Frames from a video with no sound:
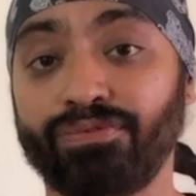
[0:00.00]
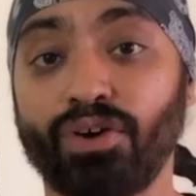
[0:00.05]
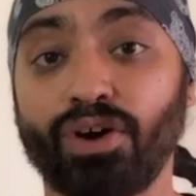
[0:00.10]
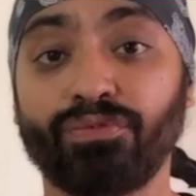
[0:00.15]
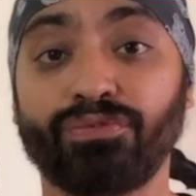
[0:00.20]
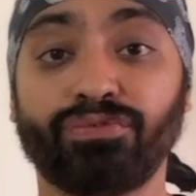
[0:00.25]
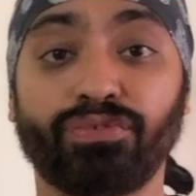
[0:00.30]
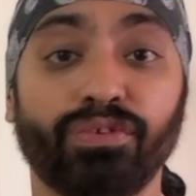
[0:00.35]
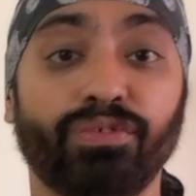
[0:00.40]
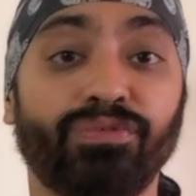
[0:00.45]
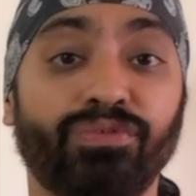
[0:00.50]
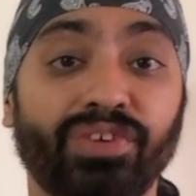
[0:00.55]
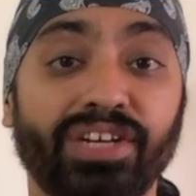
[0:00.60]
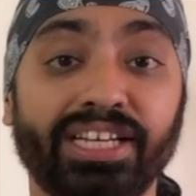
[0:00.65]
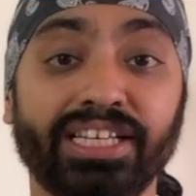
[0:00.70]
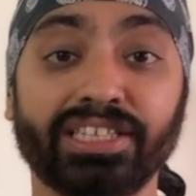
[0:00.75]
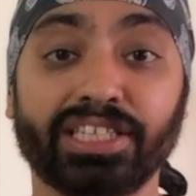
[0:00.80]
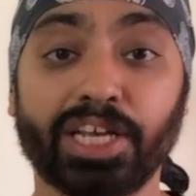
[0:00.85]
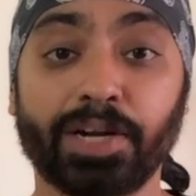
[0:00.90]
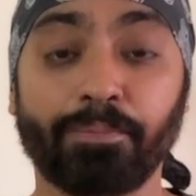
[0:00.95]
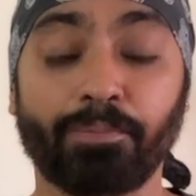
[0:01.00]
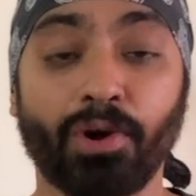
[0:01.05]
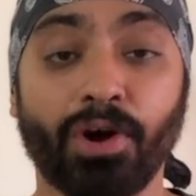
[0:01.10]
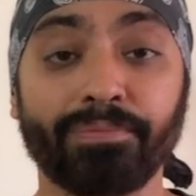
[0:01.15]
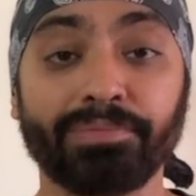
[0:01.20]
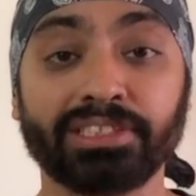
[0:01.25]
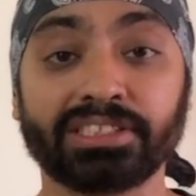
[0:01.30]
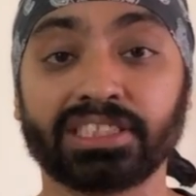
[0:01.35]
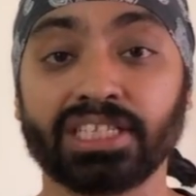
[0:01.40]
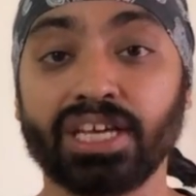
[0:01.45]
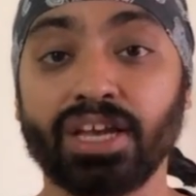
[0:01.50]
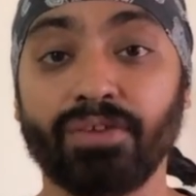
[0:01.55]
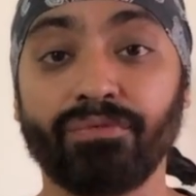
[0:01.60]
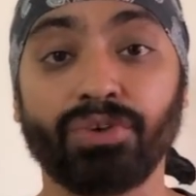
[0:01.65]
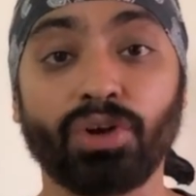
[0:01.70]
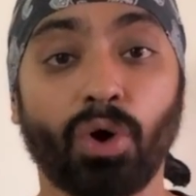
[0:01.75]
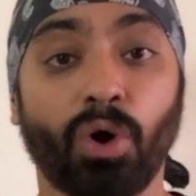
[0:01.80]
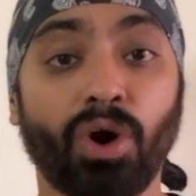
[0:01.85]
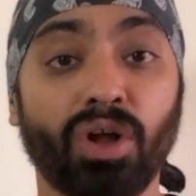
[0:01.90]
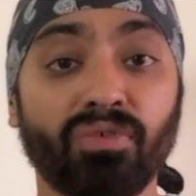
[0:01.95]
for fulfilling their promise
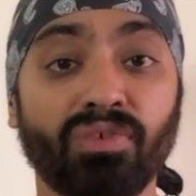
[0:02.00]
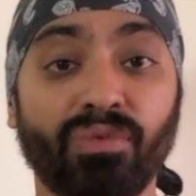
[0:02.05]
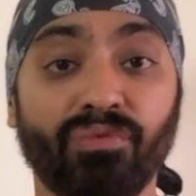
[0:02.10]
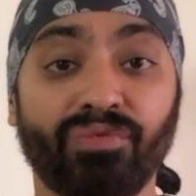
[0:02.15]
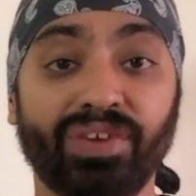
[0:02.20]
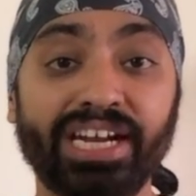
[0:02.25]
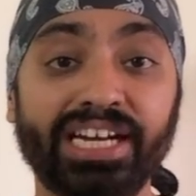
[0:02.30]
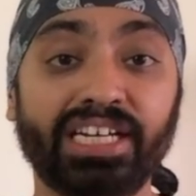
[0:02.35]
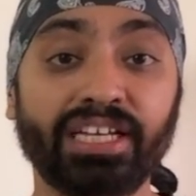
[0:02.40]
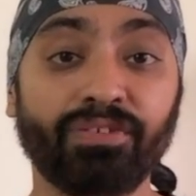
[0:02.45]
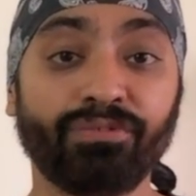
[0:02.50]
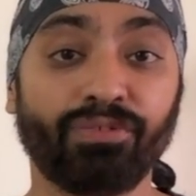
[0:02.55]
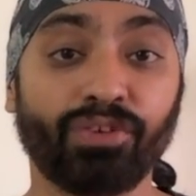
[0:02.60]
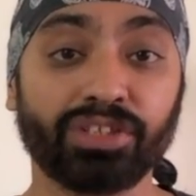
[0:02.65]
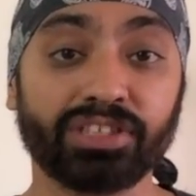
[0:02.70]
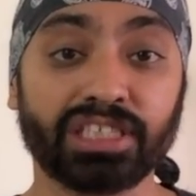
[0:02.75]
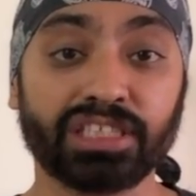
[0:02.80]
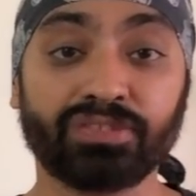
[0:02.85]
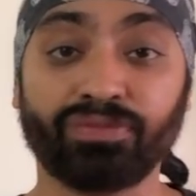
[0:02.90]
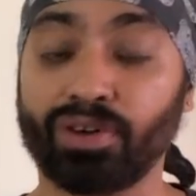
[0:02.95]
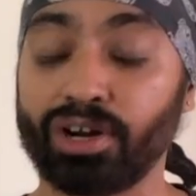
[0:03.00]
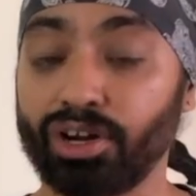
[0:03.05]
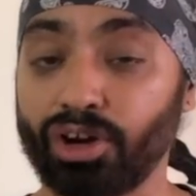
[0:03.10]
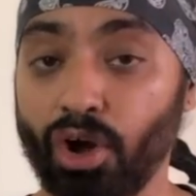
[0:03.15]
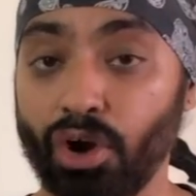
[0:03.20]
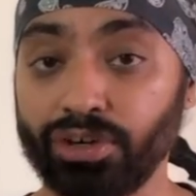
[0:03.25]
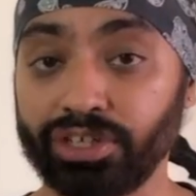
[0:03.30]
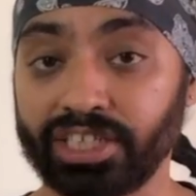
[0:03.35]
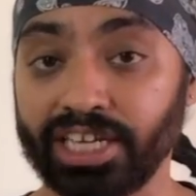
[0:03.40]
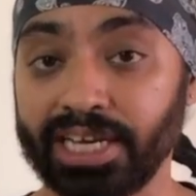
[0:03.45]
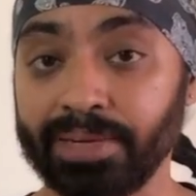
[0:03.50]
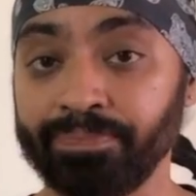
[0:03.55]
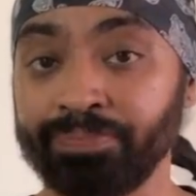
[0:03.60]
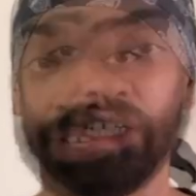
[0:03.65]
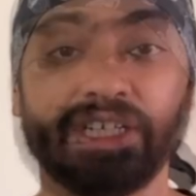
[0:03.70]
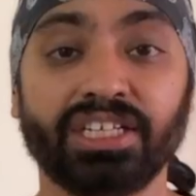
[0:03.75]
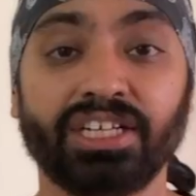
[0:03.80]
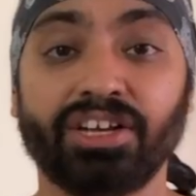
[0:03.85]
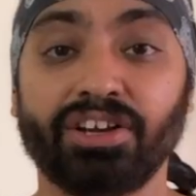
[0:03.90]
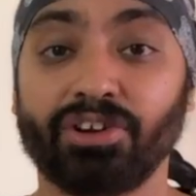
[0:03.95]
we all were waiting for this for a long time
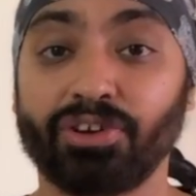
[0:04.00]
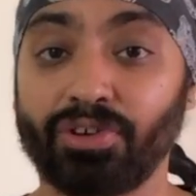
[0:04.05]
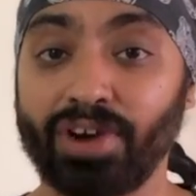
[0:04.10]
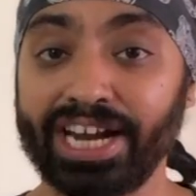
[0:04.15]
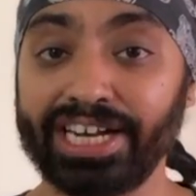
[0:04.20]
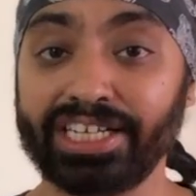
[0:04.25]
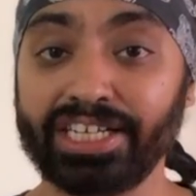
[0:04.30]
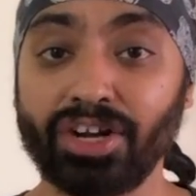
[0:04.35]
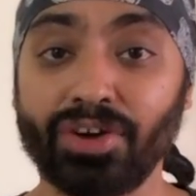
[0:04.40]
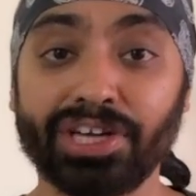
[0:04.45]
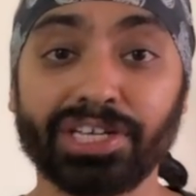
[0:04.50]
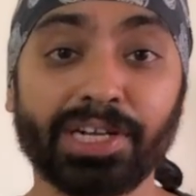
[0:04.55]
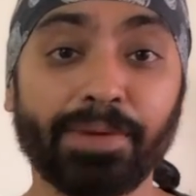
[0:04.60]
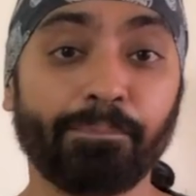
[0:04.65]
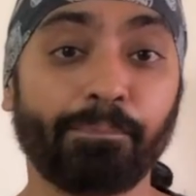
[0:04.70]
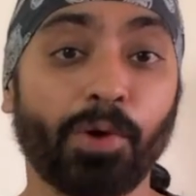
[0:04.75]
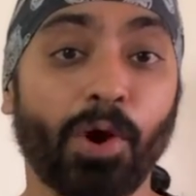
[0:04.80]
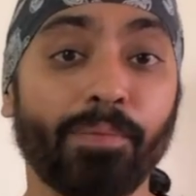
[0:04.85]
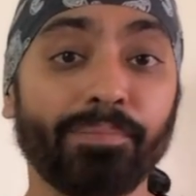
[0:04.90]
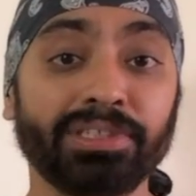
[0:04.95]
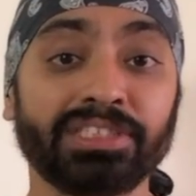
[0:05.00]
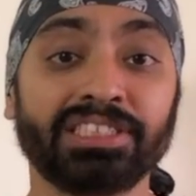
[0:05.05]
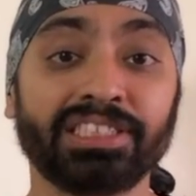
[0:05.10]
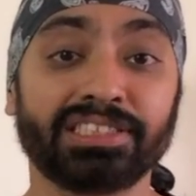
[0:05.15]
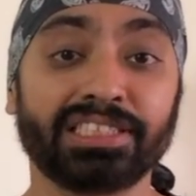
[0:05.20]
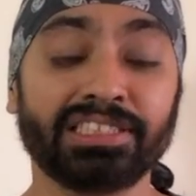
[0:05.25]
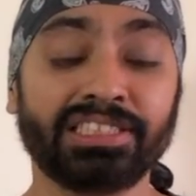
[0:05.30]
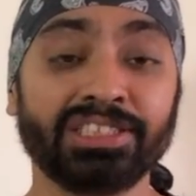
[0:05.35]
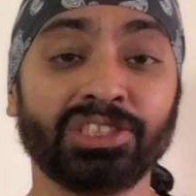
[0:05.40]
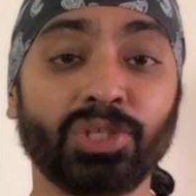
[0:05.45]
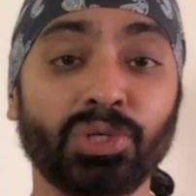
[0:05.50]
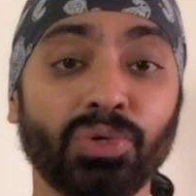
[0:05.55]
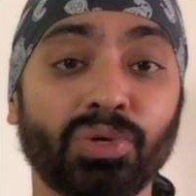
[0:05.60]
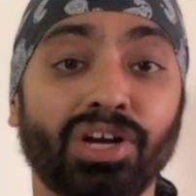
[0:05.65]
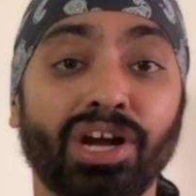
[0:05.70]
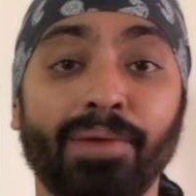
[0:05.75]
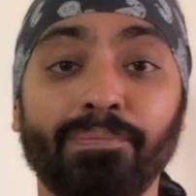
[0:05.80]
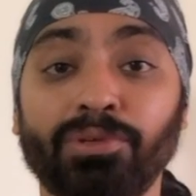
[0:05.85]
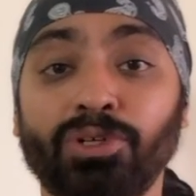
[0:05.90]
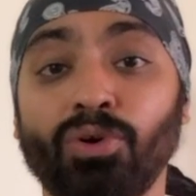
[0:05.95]
right now i can promise that this is going to
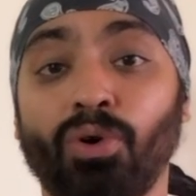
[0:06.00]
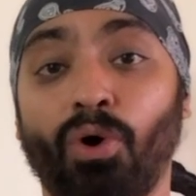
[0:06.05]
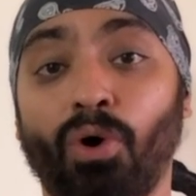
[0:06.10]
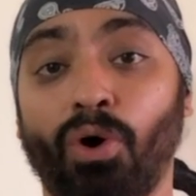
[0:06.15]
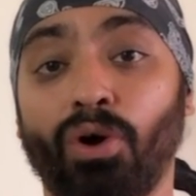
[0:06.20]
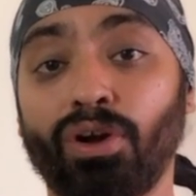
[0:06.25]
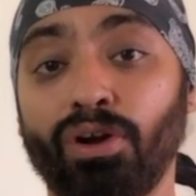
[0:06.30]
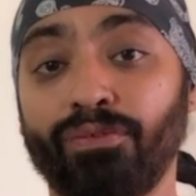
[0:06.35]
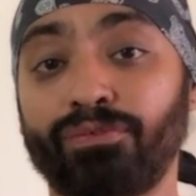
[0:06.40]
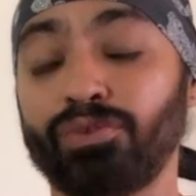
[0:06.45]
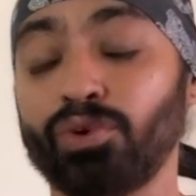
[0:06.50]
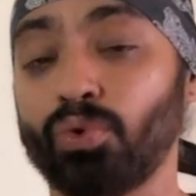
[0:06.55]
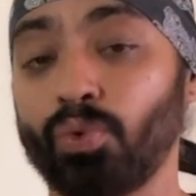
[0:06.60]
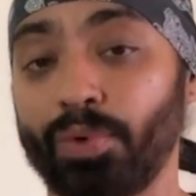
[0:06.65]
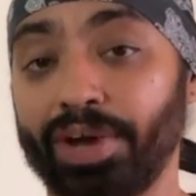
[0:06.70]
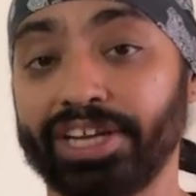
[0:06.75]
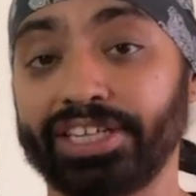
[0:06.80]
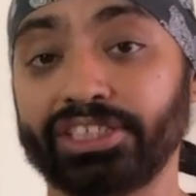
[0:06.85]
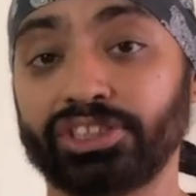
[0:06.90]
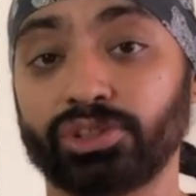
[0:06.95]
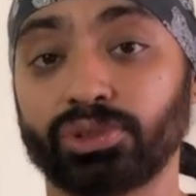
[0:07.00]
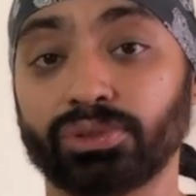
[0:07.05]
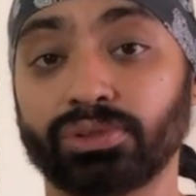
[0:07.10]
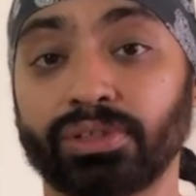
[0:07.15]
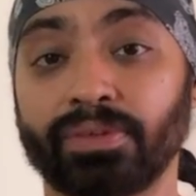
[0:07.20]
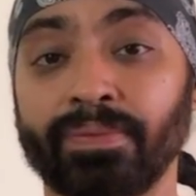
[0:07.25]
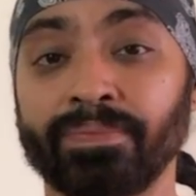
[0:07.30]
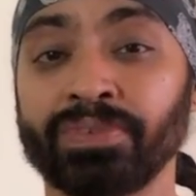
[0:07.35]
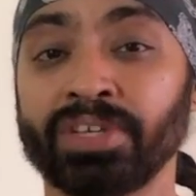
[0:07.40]
come to all of you very soon